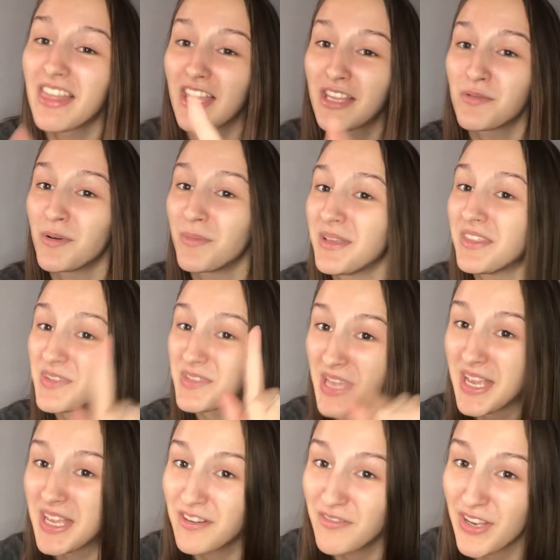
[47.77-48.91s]
This will be the
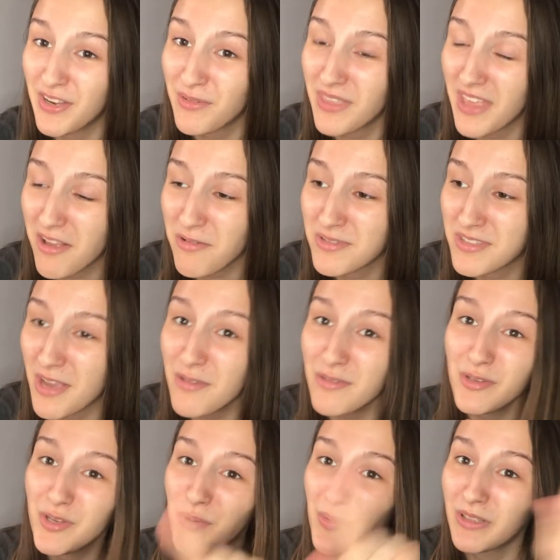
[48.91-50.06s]
second video that goes out. So
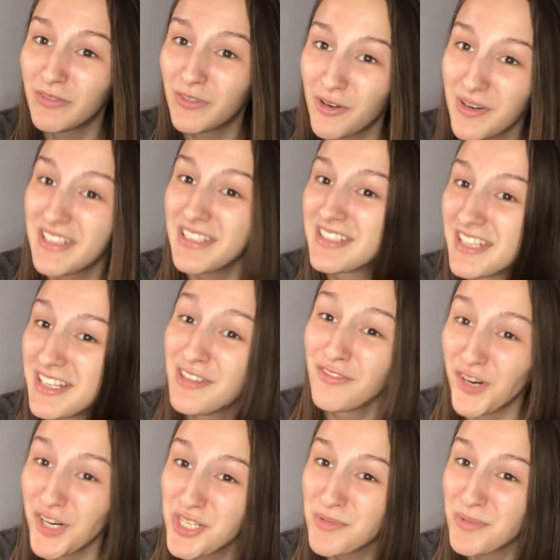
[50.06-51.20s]
you will have already seen the
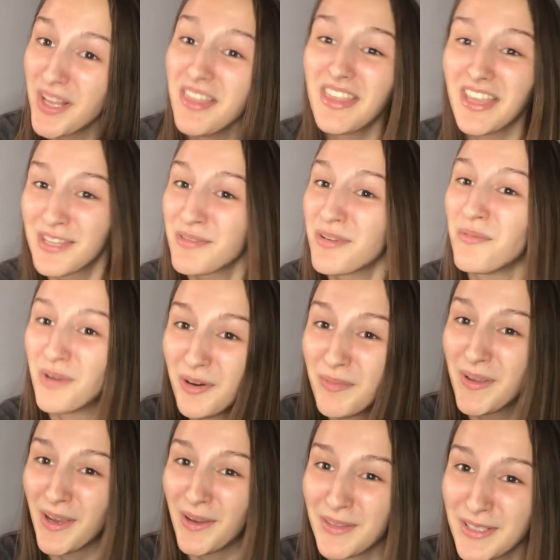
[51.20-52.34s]
first one. This one will
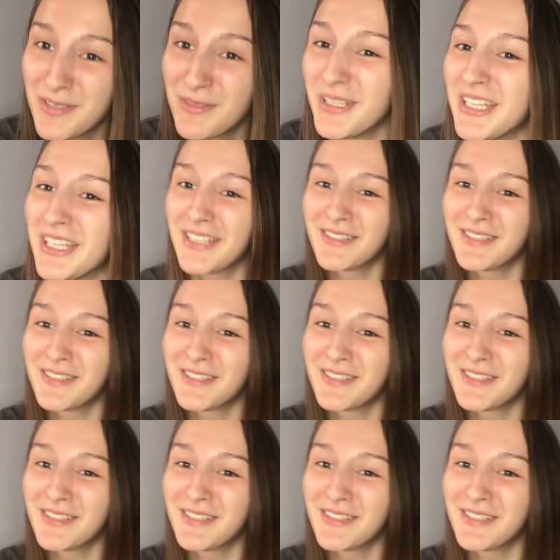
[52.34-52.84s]
be out this week.